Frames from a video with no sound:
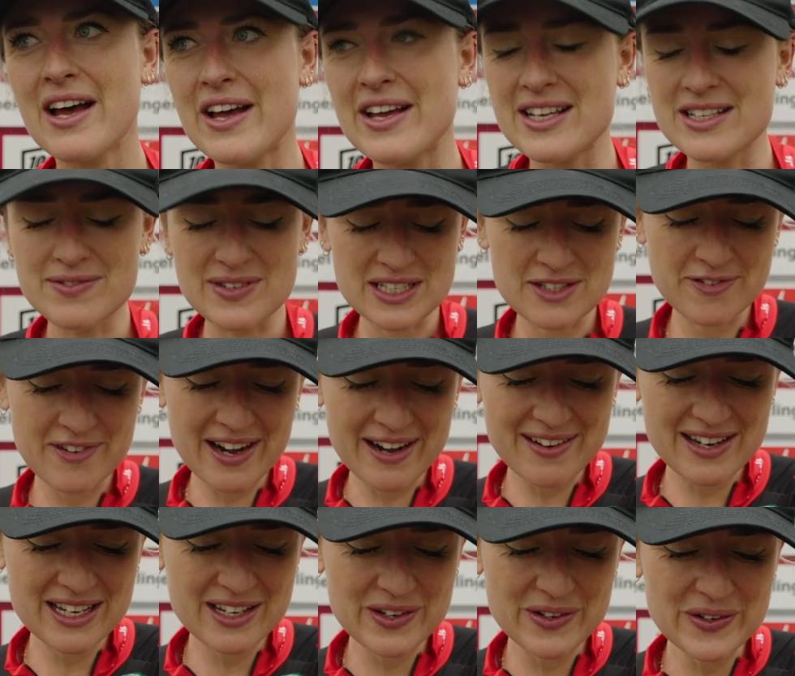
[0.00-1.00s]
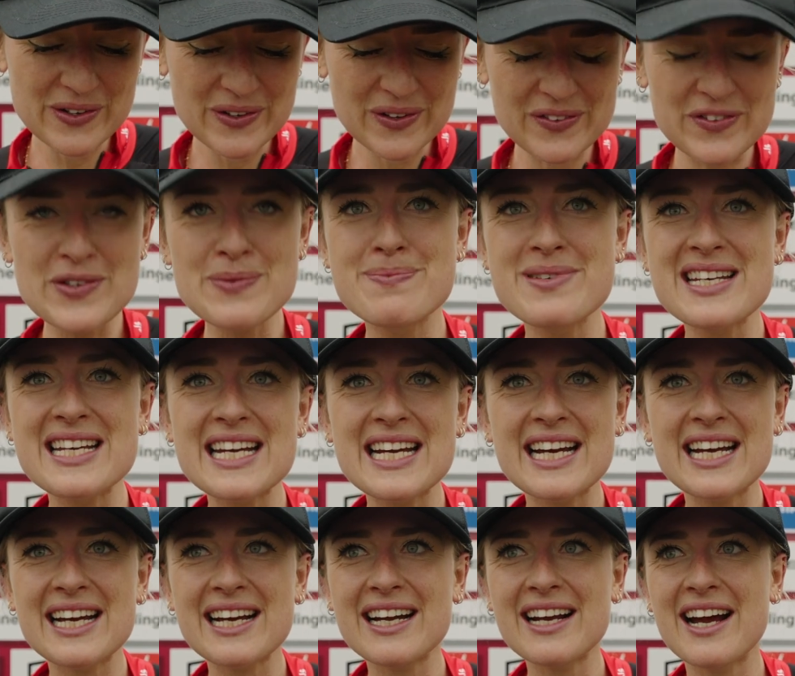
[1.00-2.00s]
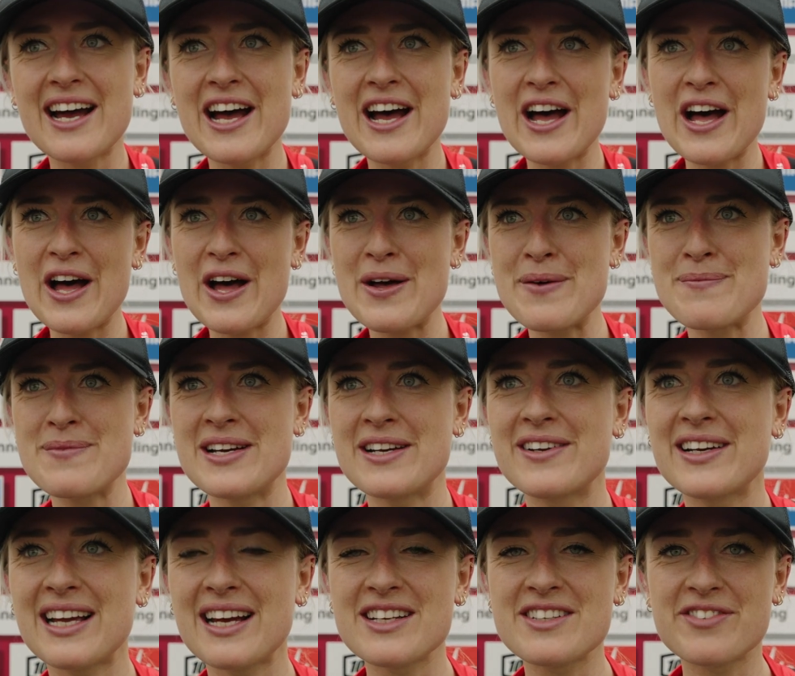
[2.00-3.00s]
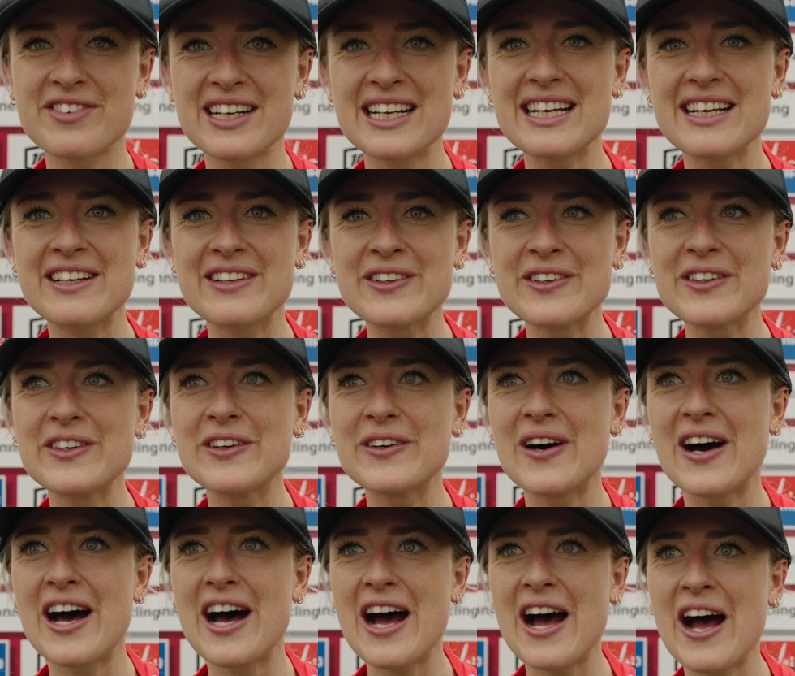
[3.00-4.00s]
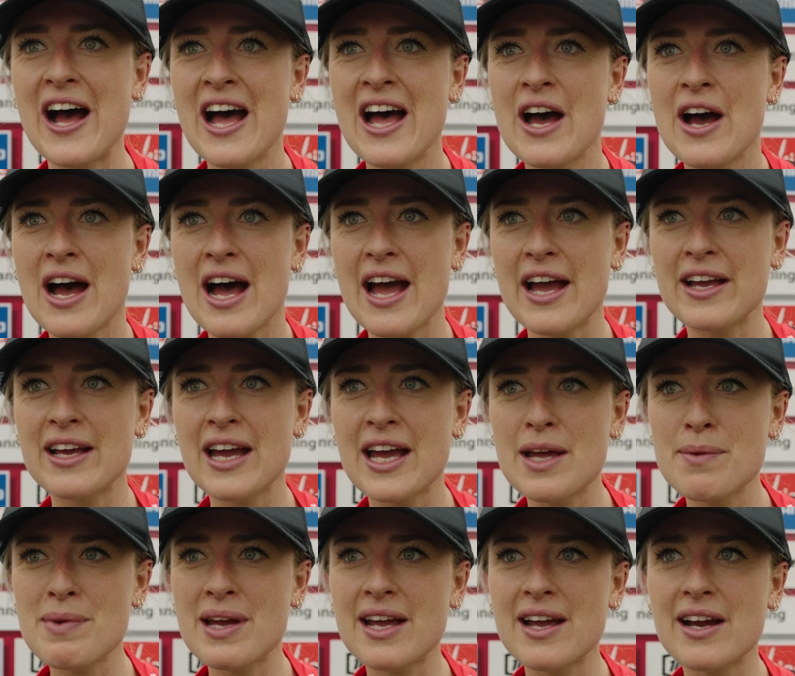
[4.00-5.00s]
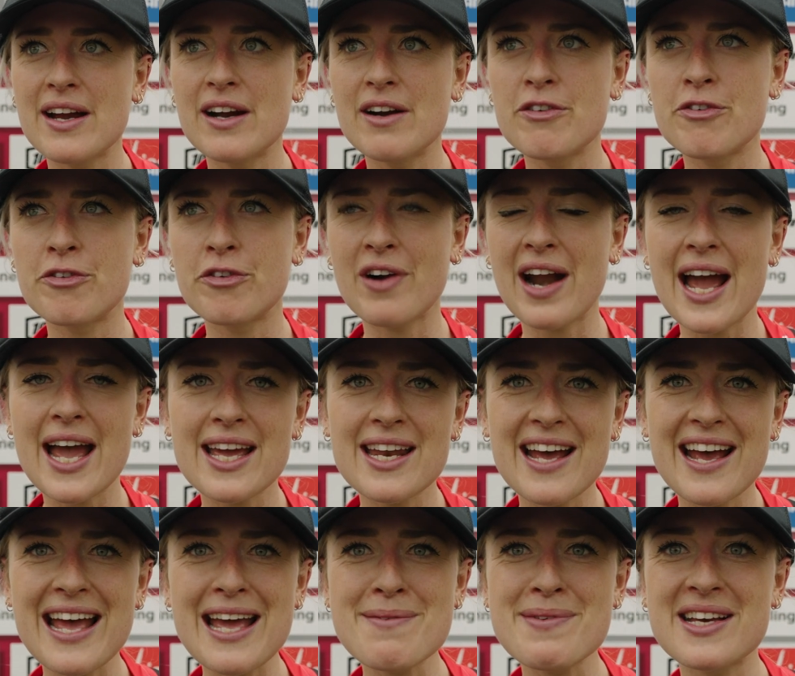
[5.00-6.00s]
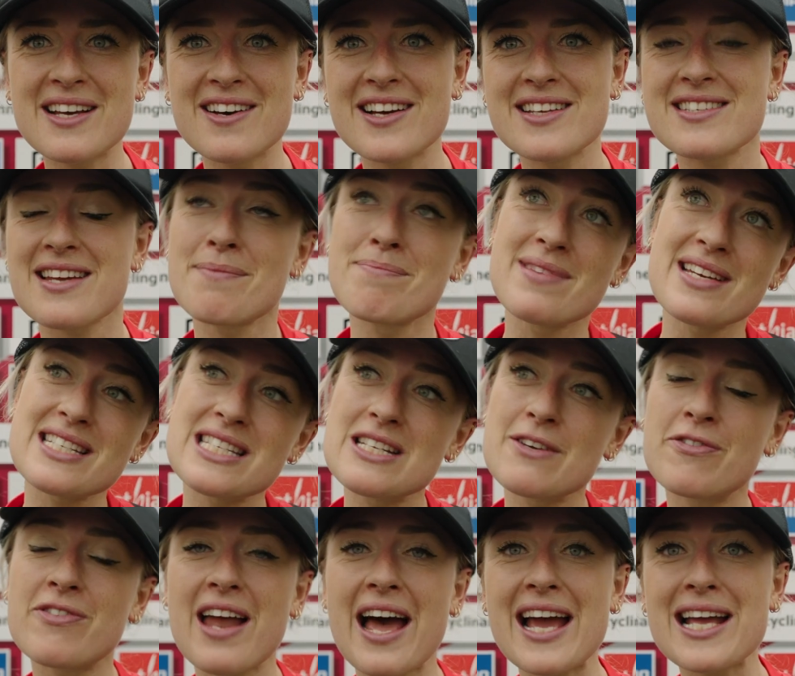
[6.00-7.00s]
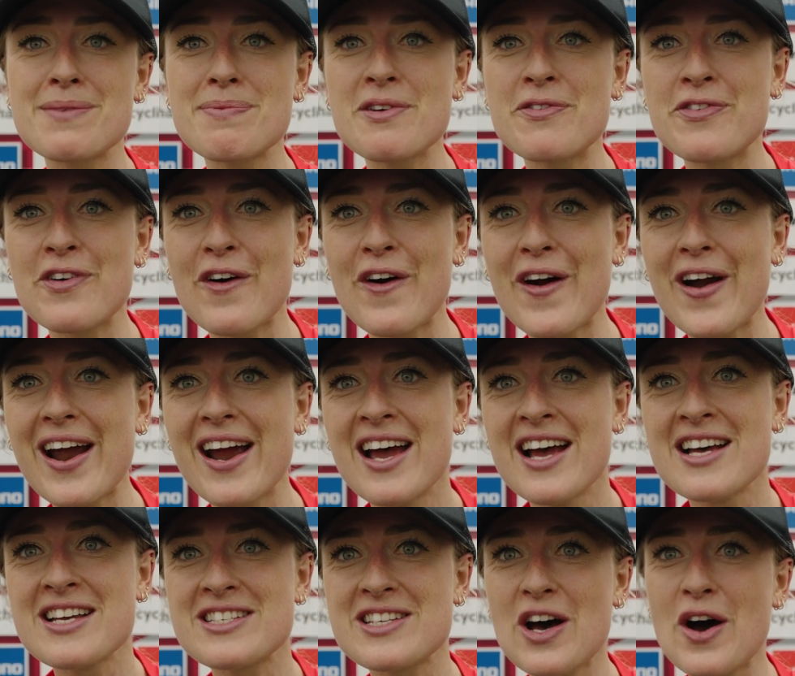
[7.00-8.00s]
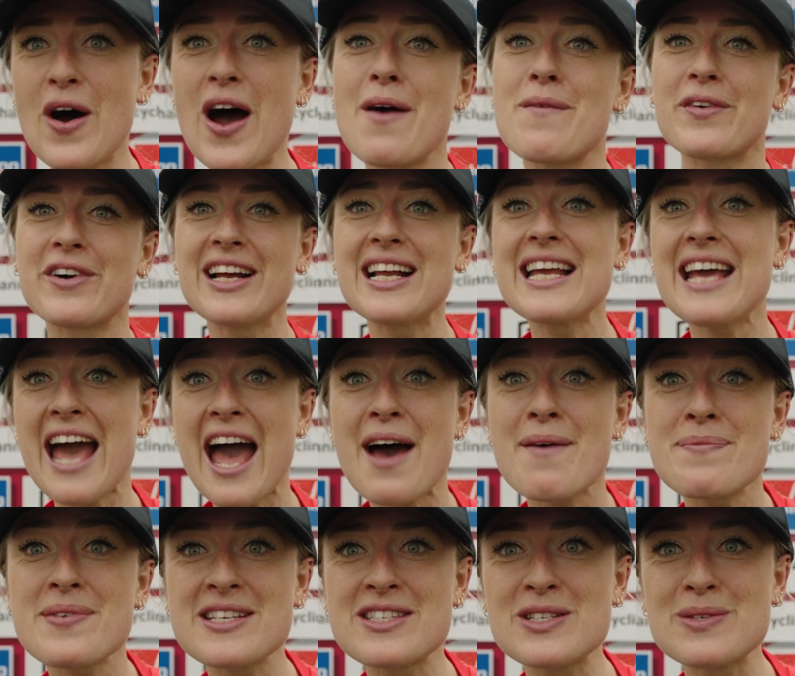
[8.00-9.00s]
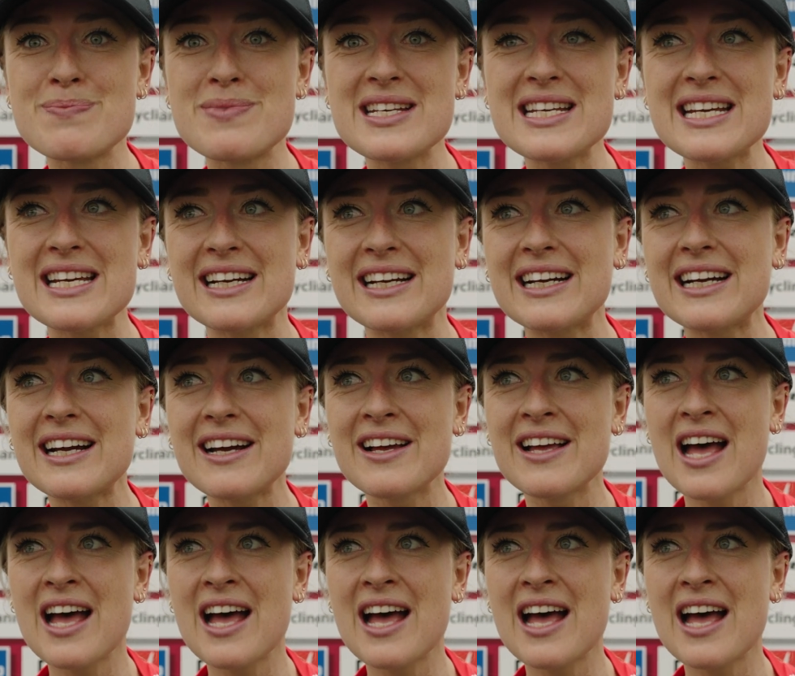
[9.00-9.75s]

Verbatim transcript: It was very cool to be here. Uh, America is really cool. Uh, I came here Friday because I missed the flight before, so I'm really happy to be here.